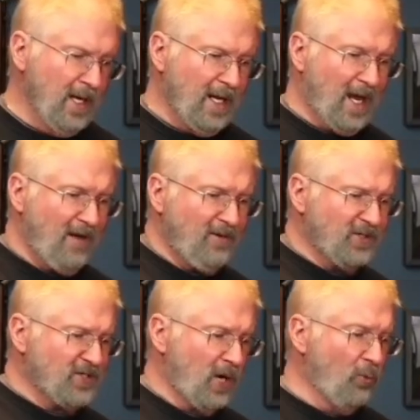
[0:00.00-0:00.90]
Now I haven't
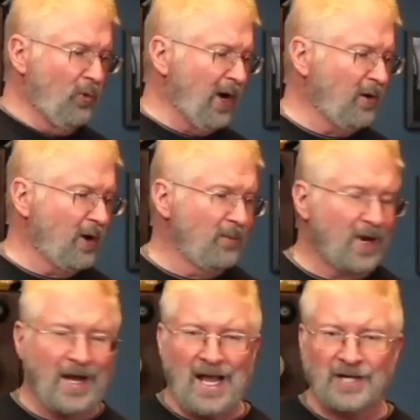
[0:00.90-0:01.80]
decided where I'm
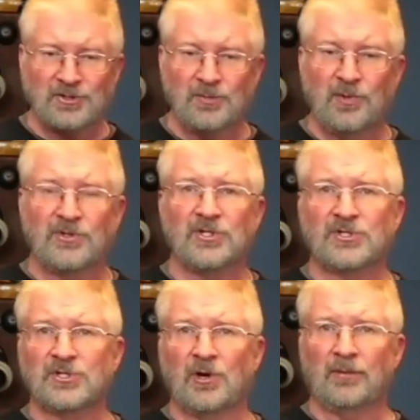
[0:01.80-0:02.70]
going to actually put this,
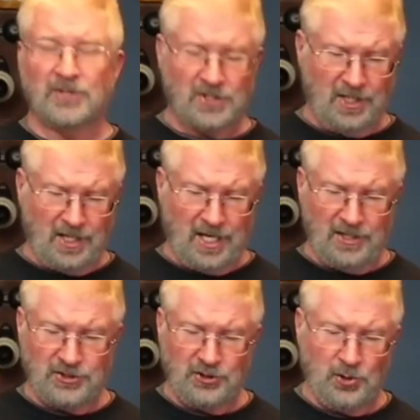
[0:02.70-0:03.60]
so I'm just going to kind
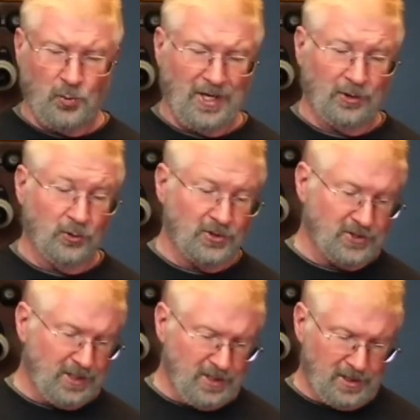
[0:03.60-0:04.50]
of show you what it looks
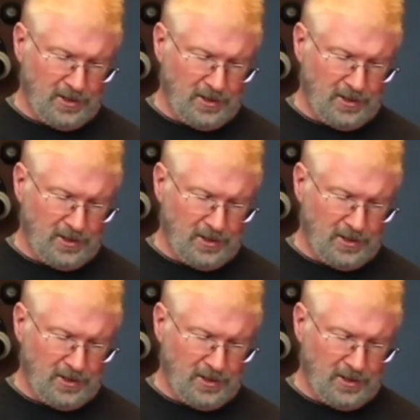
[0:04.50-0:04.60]
like,